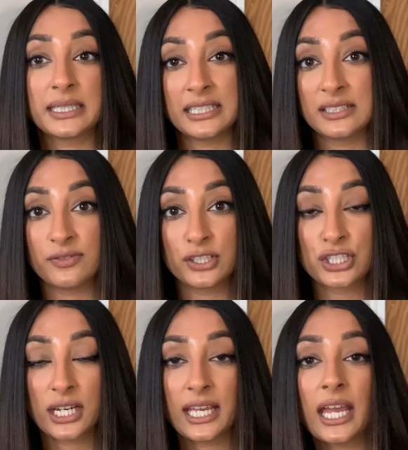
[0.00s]

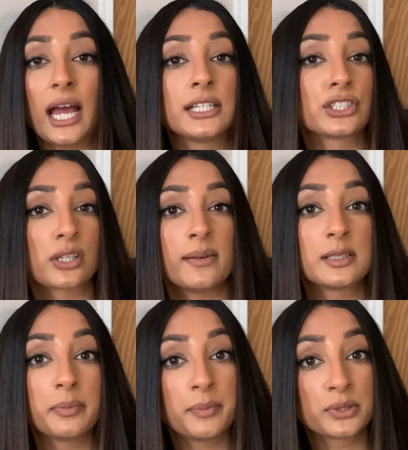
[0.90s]
individually and just go
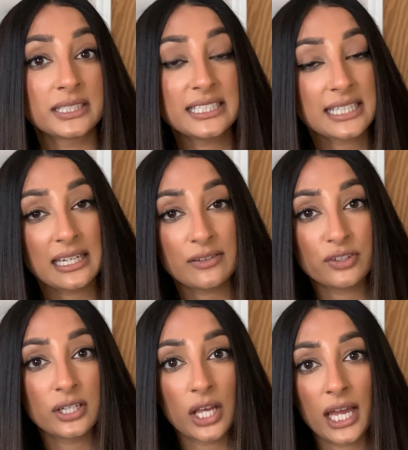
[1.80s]
into a bit more detail if
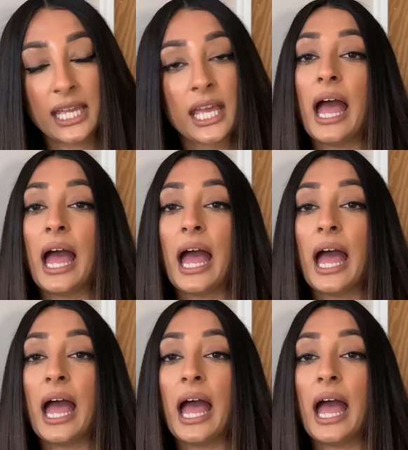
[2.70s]
you like